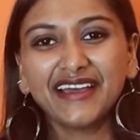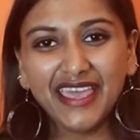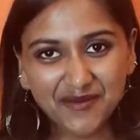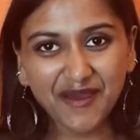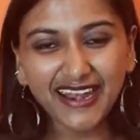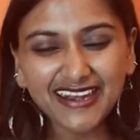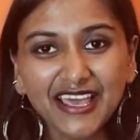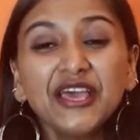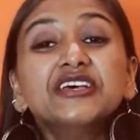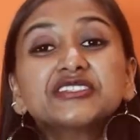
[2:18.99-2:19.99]
Amen.
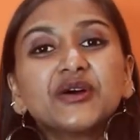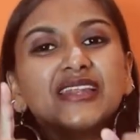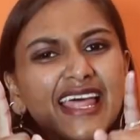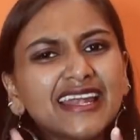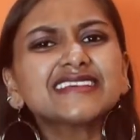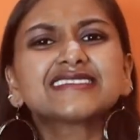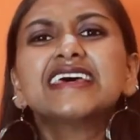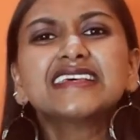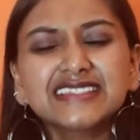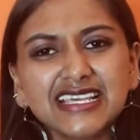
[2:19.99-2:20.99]
So let us
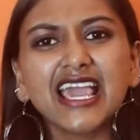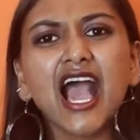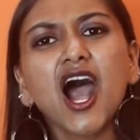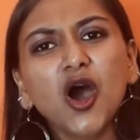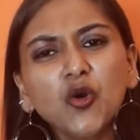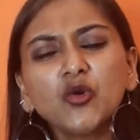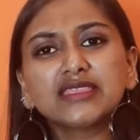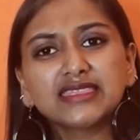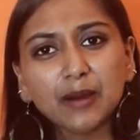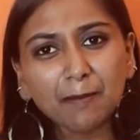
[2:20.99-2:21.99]
see how
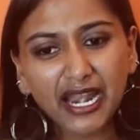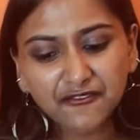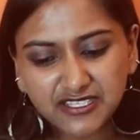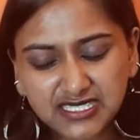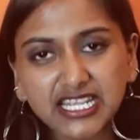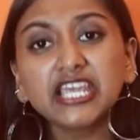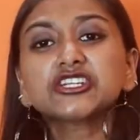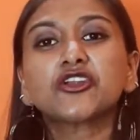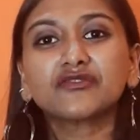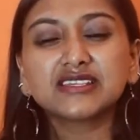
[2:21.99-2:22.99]
the
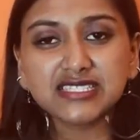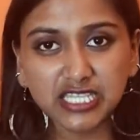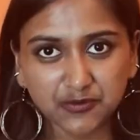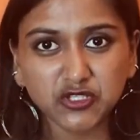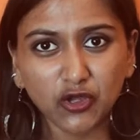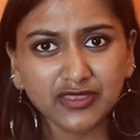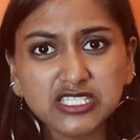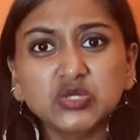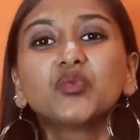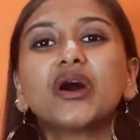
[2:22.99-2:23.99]
manifestation of this scripture,
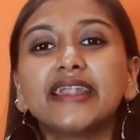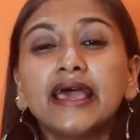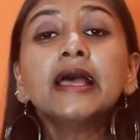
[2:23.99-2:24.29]
this word,